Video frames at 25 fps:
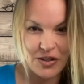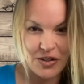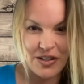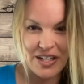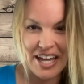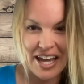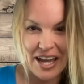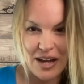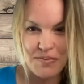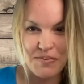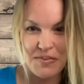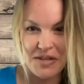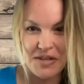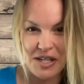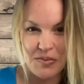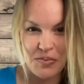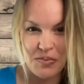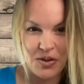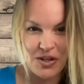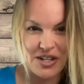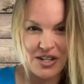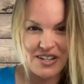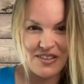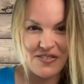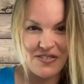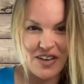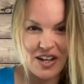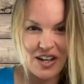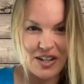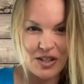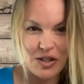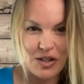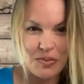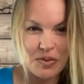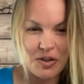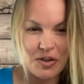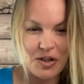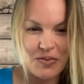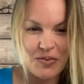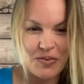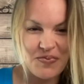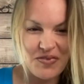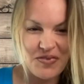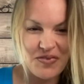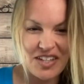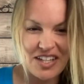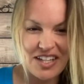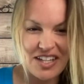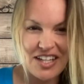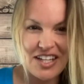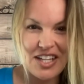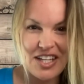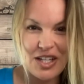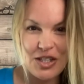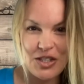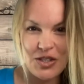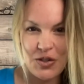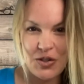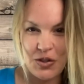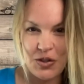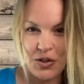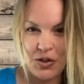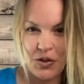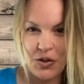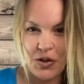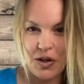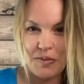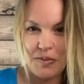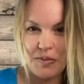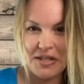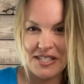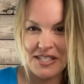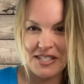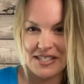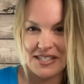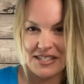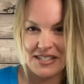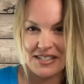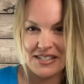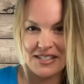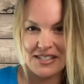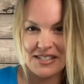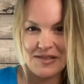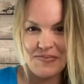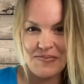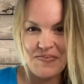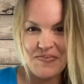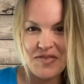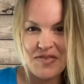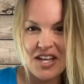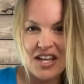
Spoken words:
can be pretty valuable to your business.